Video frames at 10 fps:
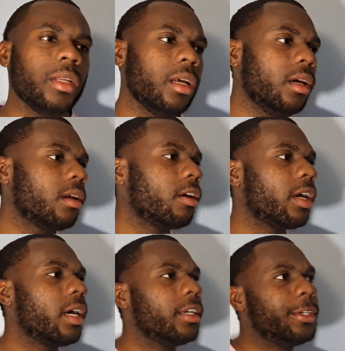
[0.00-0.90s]
And all
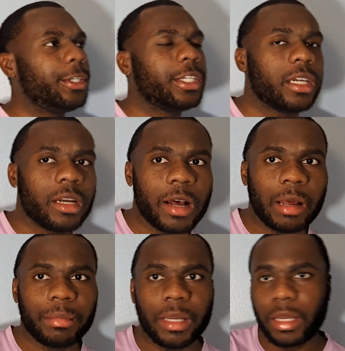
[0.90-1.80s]
that other shit. You know
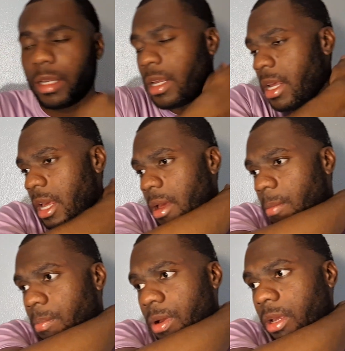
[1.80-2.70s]
what I mean?
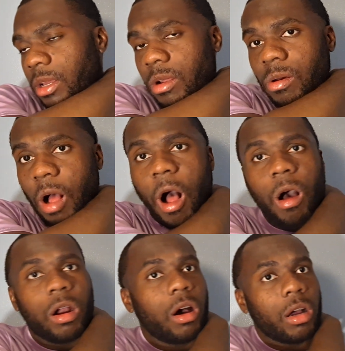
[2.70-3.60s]
But all in
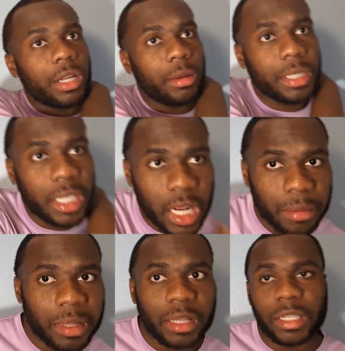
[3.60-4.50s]
all, you know what I'm saying. I
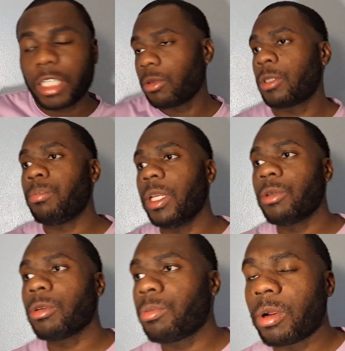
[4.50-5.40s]
mean, this was
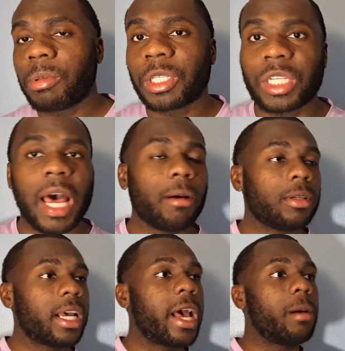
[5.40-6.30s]
pretty much it. I was
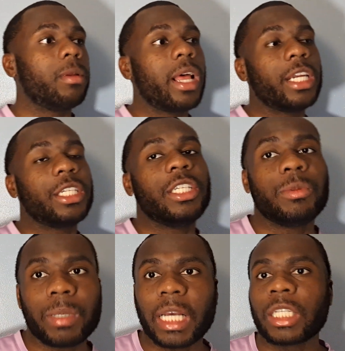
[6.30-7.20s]
at Appalachia these
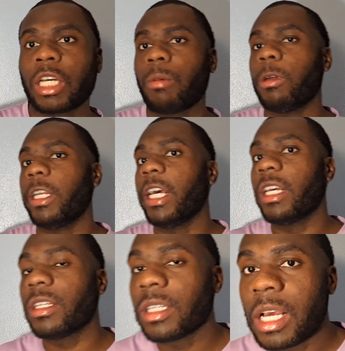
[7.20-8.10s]
past couple of
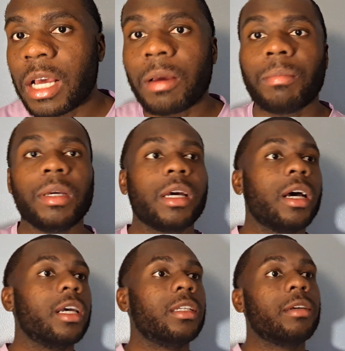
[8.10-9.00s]
days
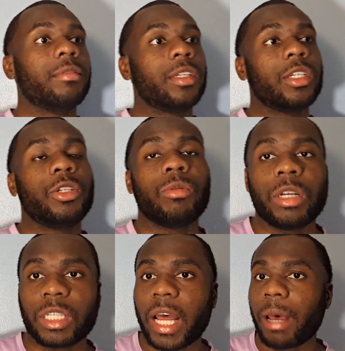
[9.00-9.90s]
because of a
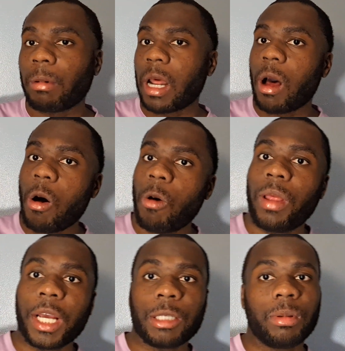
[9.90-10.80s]
situation that happened at home,
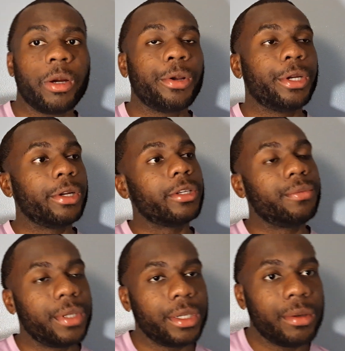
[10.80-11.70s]
like I explained earlier in this
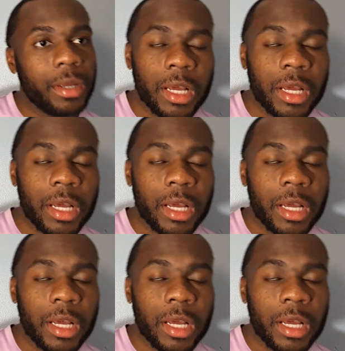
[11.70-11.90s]
video.